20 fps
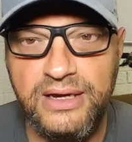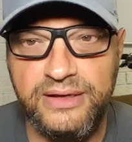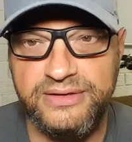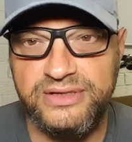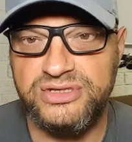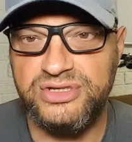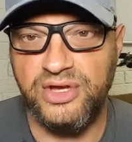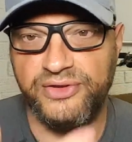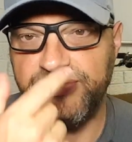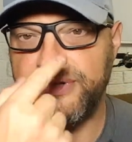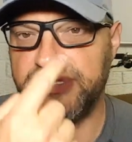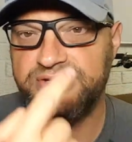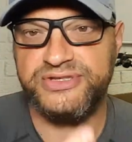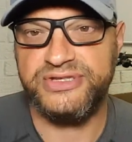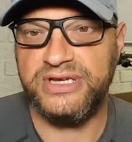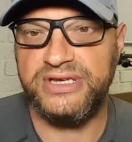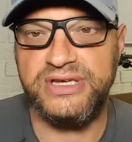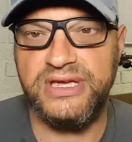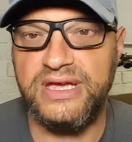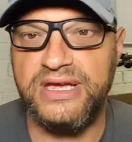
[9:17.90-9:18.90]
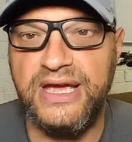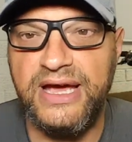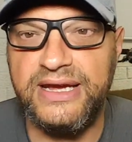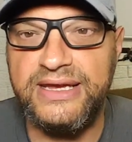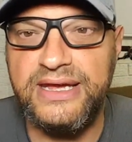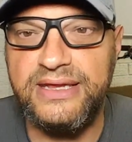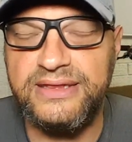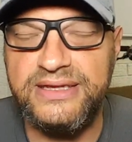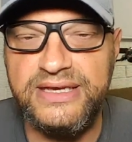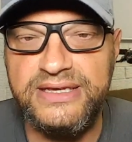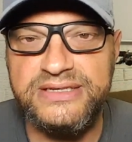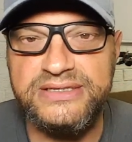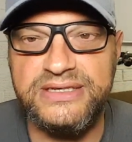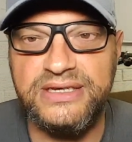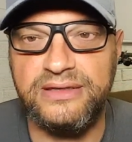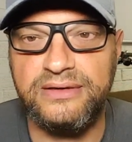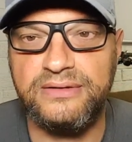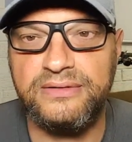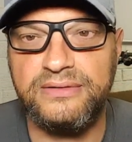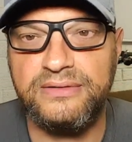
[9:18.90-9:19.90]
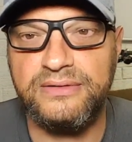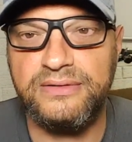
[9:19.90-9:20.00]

There's nothing to see, you can't get these in